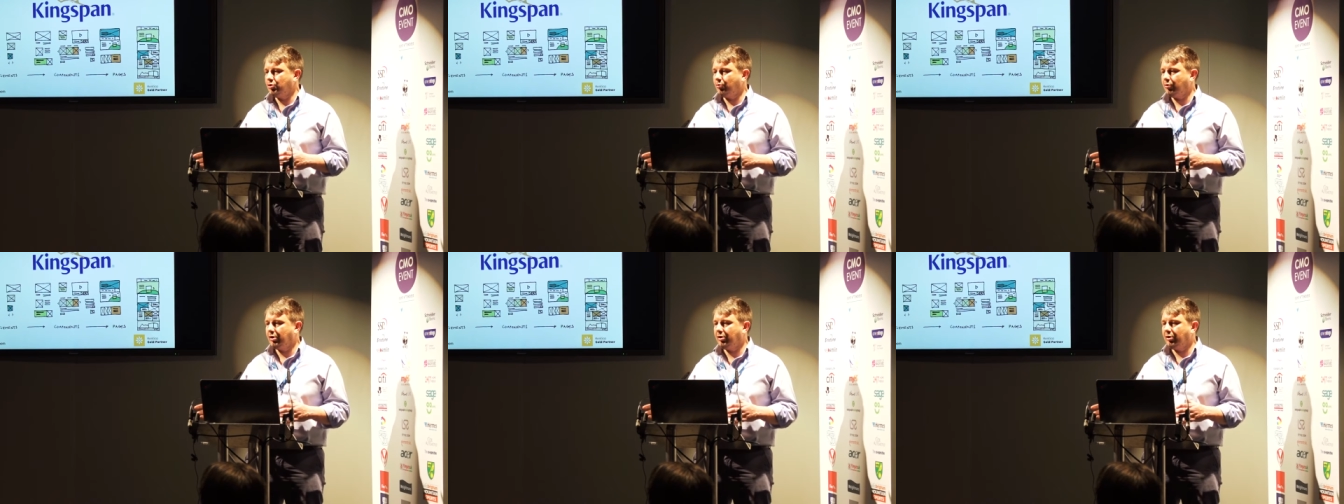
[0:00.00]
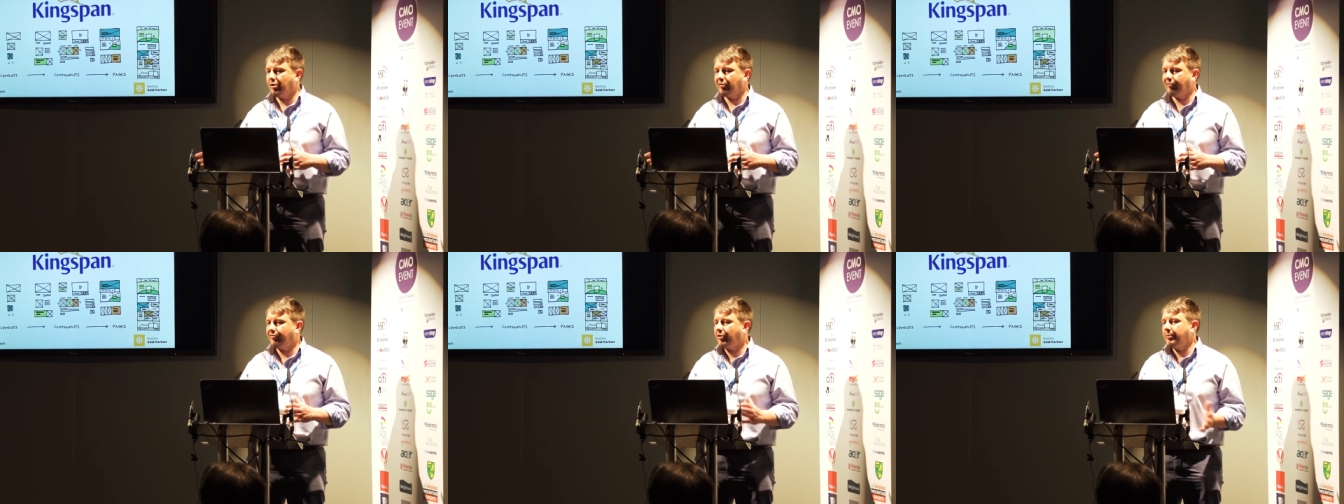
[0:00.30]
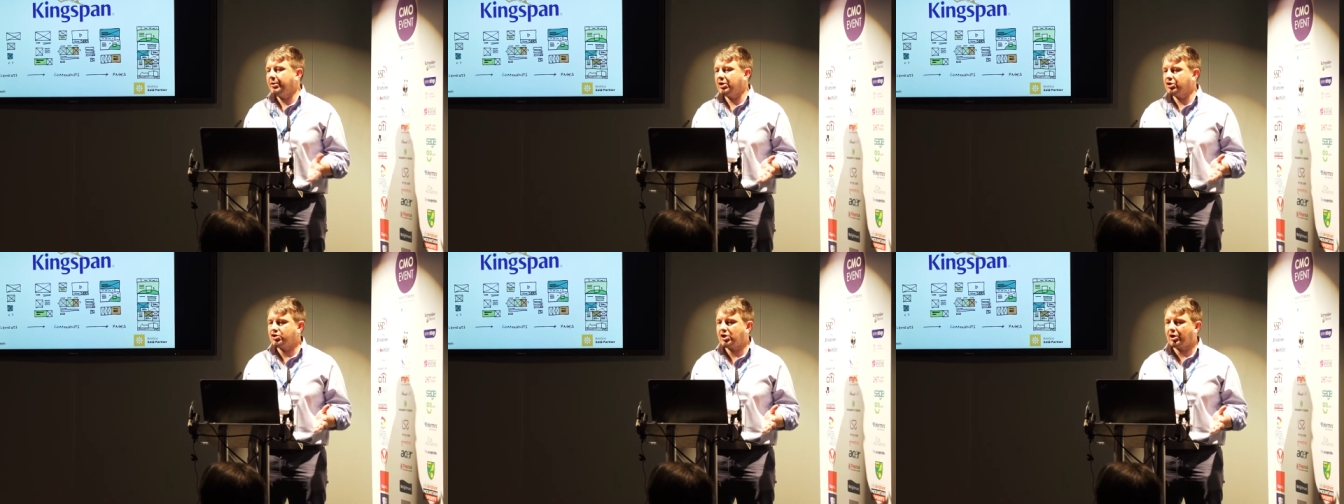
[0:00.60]
You want to know if
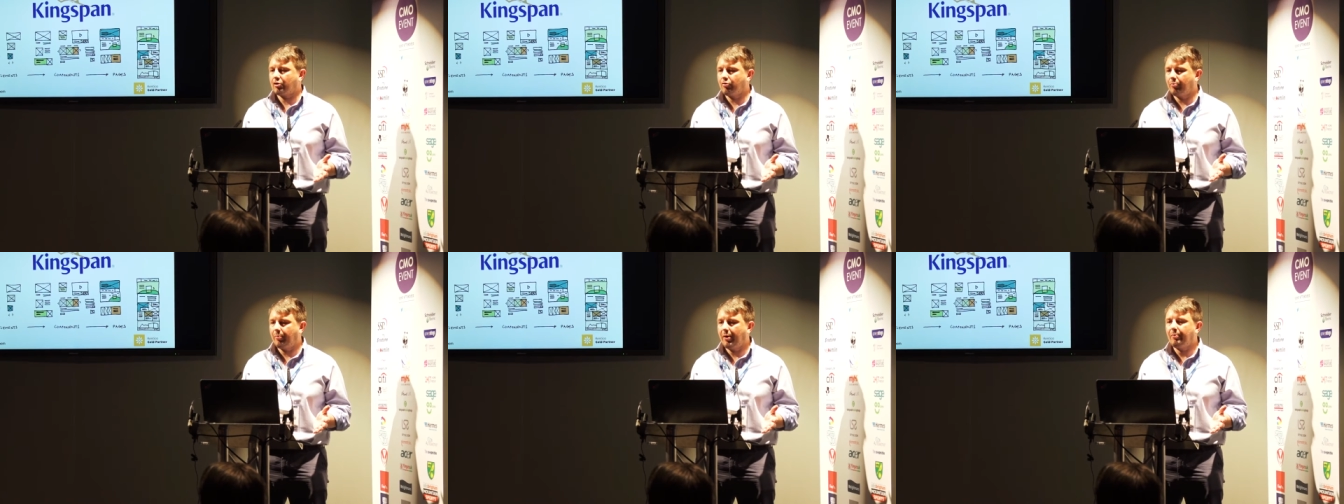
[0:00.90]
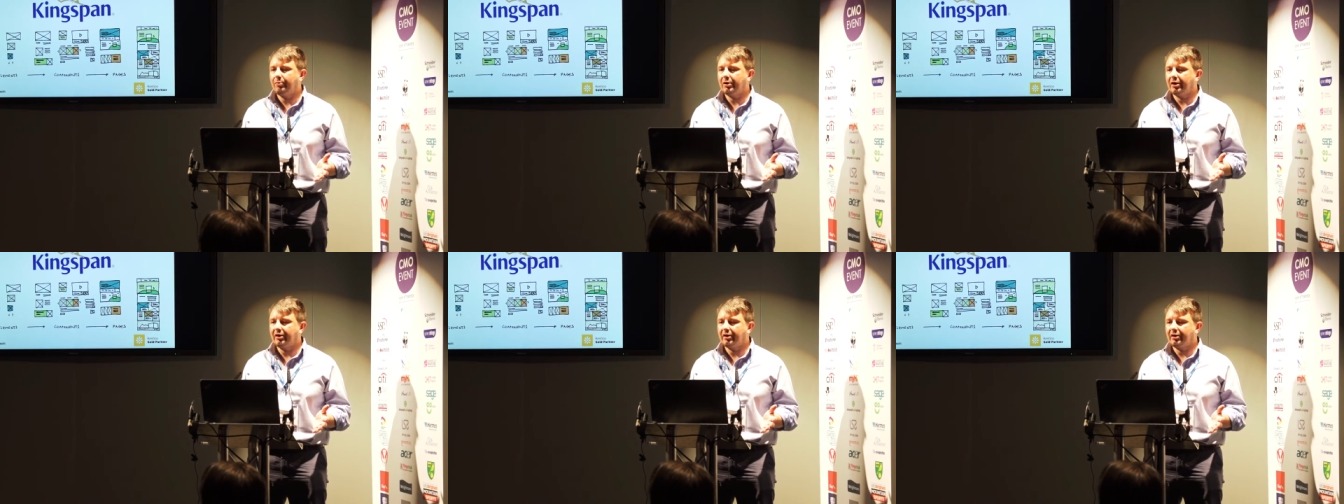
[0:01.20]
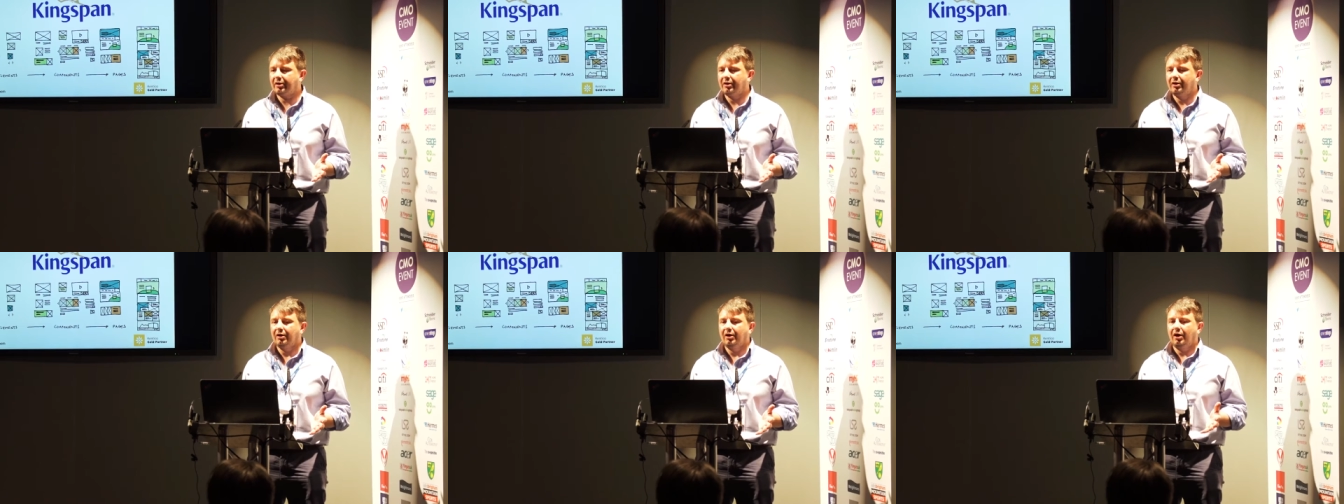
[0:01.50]
I'm in the Czech
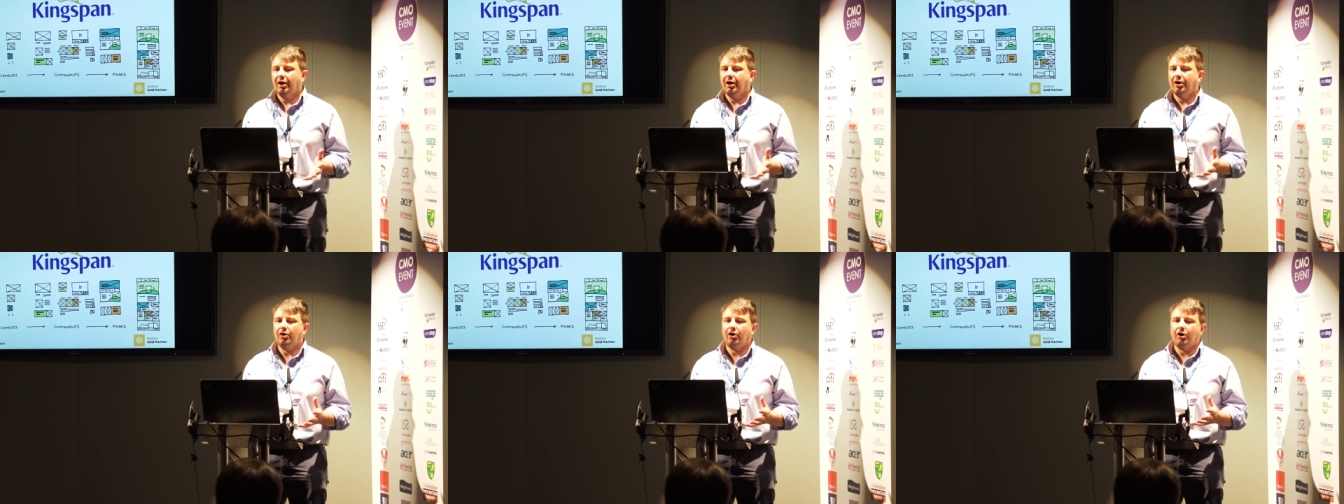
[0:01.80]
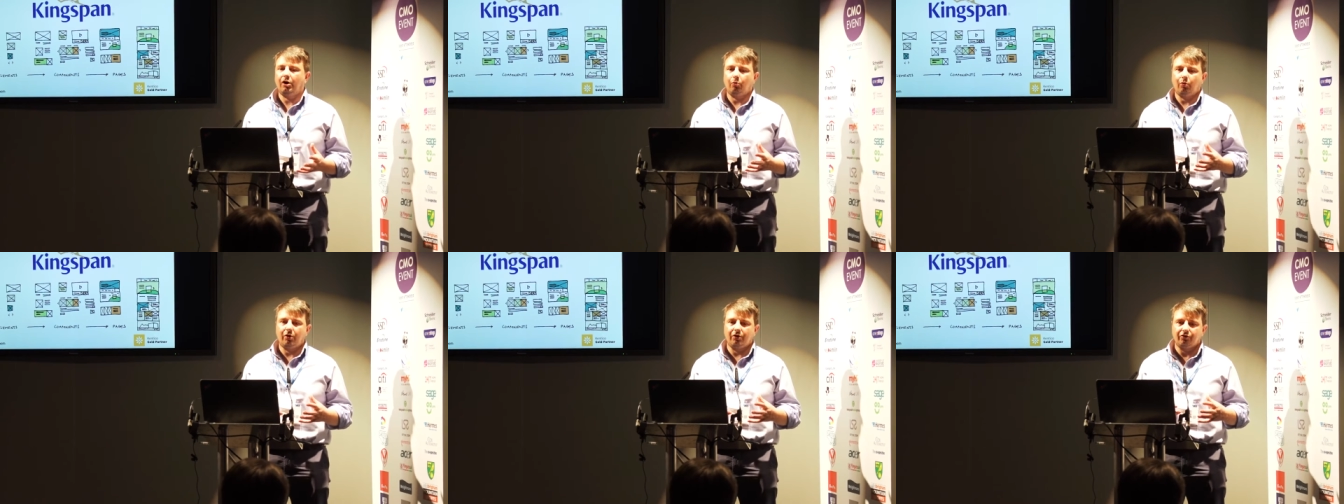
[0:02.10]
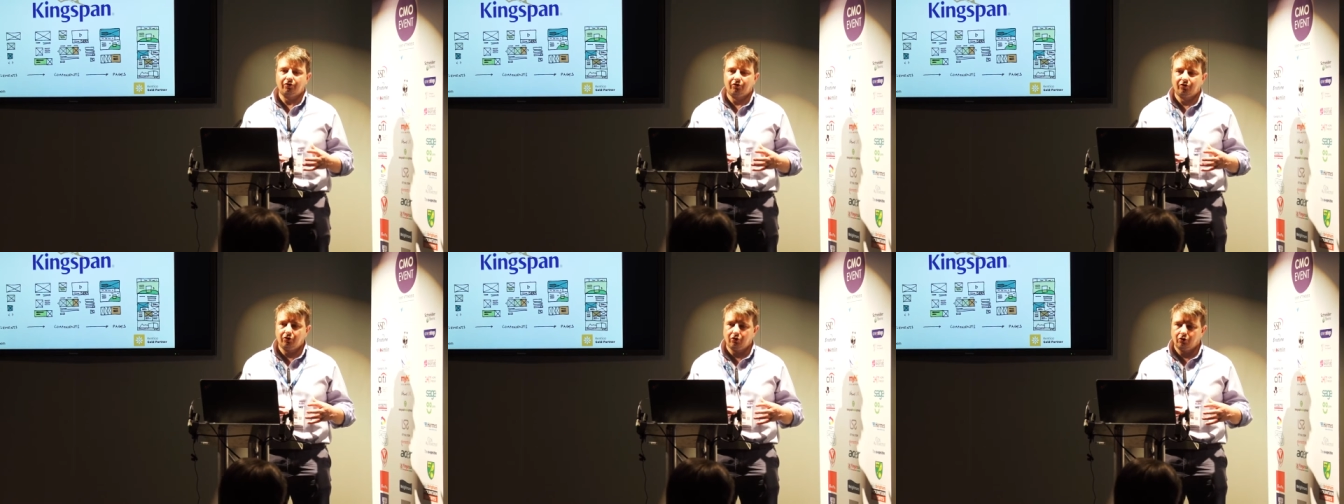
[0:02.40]
Republic and I
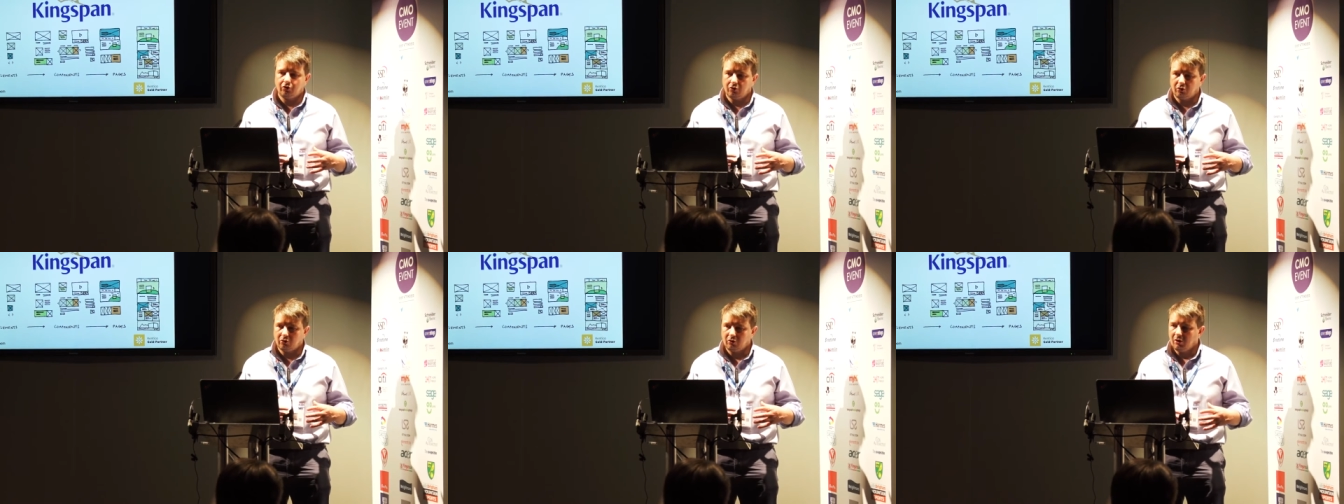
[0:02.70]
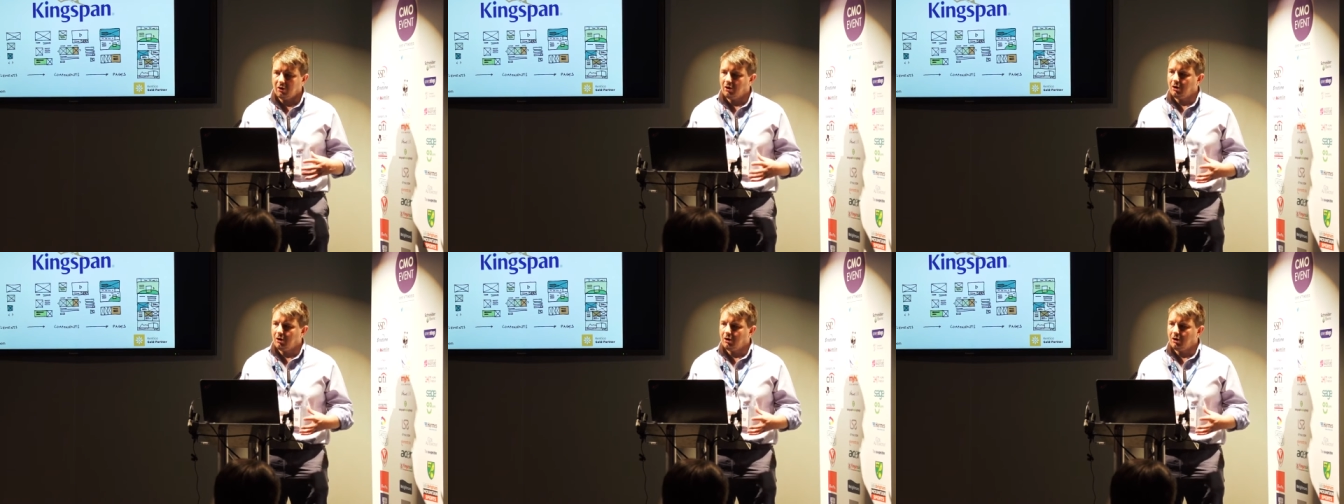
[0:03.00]
want to,